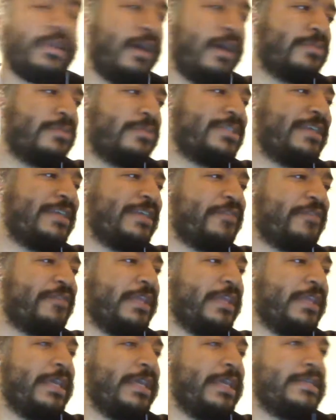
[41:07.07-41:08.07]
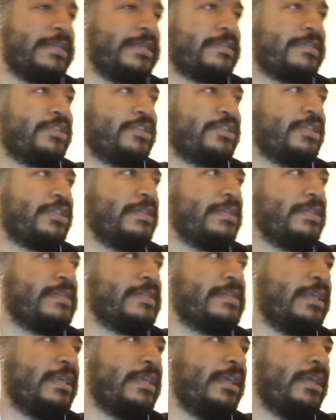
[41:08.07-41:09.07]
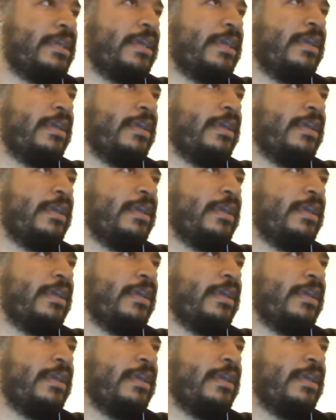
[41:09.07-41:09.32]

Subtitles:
She definitely is, and she's the